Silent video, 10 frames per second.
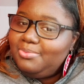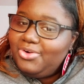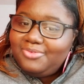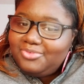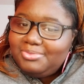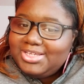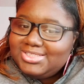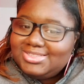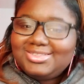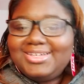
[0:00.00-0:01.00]
more
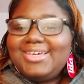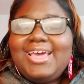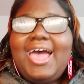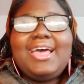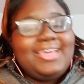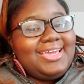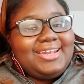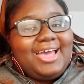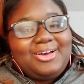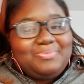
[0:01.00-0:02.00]
information.
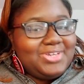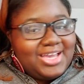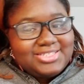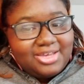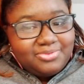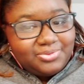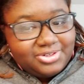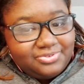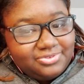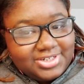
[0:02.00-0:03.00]
And I hope you guys have a
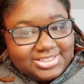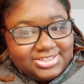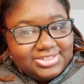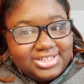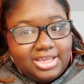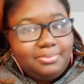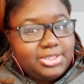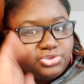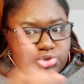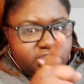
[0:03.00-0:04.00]
wonderful rest of your day.
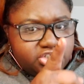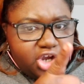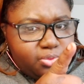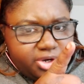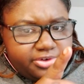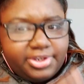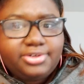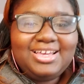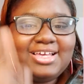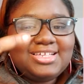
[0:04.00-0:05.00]
Make sure you get y'all water in.
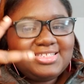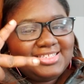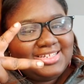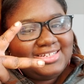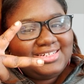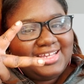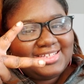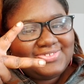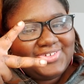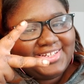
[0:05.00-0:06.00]
See you in the
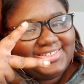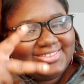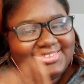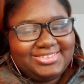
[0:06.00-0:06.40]
next one.